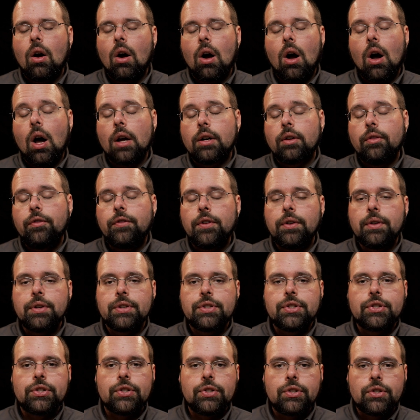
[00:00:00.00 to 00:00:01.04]
autofocus
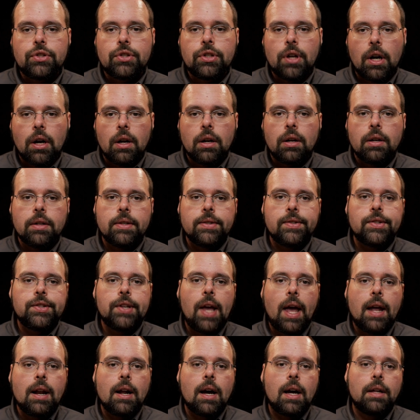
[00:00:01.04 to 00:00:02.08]
start
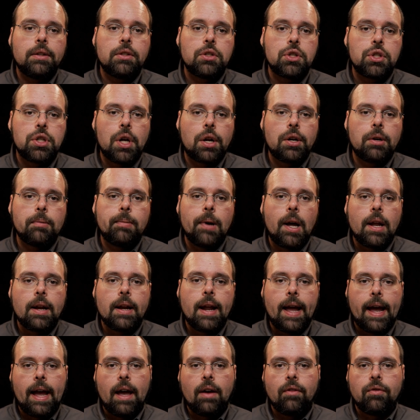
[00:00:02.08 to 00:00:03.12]
set on the shutter button
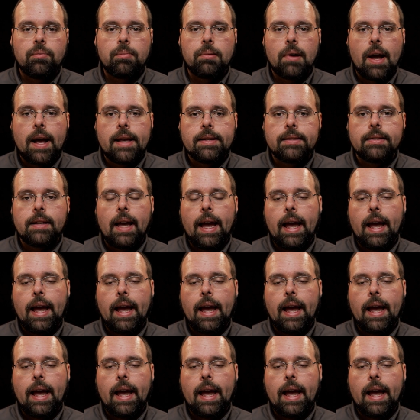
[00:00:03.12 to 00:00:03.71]
half press